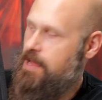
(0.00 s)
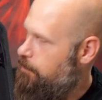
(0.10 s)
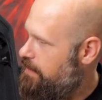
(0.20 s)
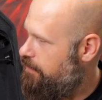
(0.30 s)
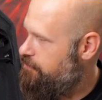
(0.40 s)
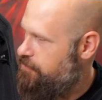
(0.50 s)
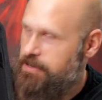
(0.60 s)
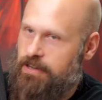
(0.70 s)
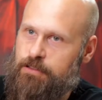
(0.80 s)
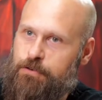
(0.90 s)
because you're
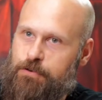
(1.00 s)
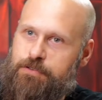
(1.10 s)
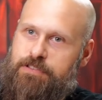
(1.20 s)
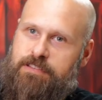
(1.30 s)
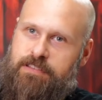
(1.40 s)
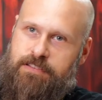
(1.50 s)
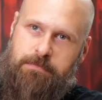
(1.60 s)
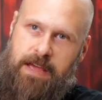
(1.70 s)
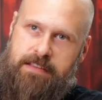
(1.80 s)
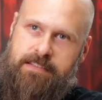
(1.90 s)
going to lose the
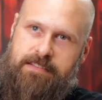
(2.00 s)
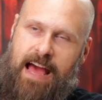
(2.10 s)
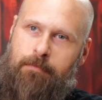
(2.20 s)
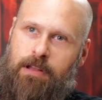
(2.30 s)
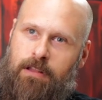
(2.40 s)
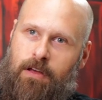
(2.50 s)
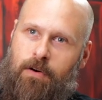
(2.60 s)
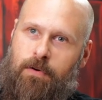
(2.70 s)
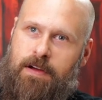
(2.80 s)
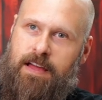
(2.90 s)
space down below